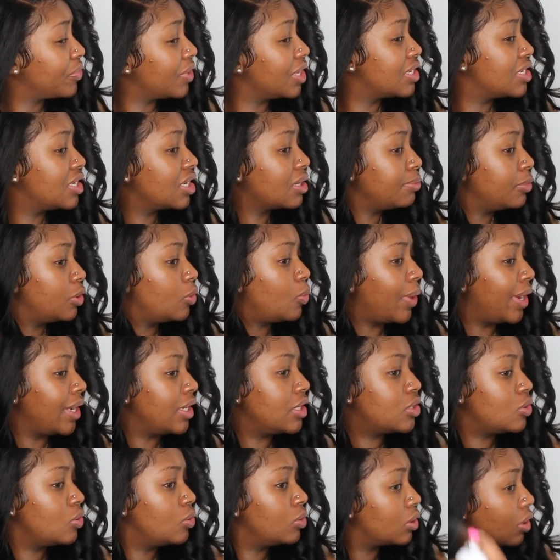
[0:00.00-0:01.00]
It took me
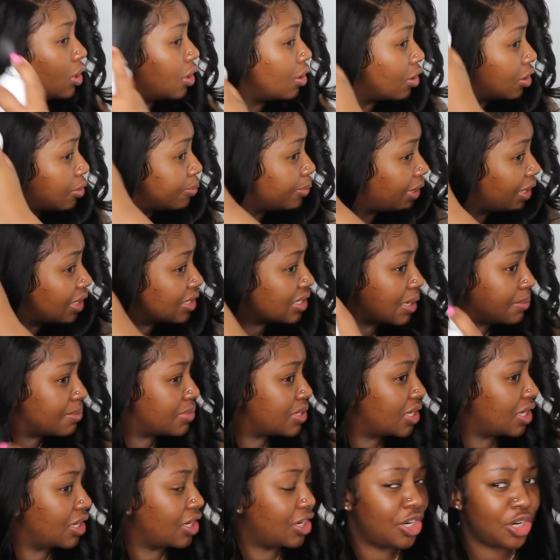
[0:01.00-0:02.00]
way too long because I'm
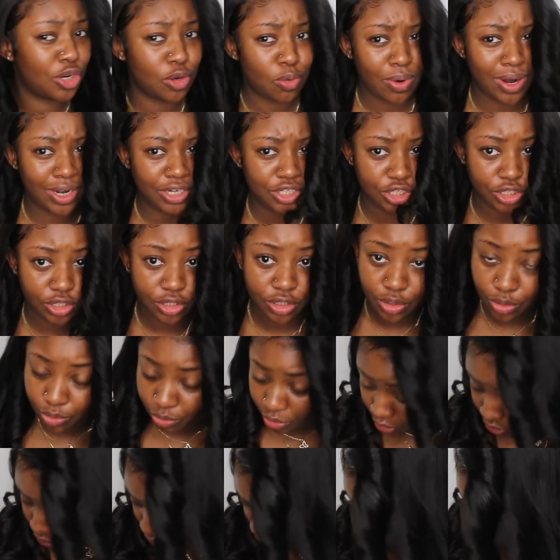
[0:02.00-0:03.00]
sitting here watching
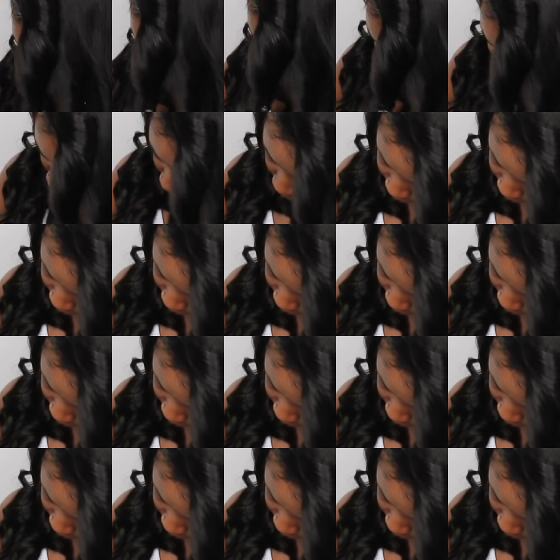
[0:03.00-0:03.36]
YouTube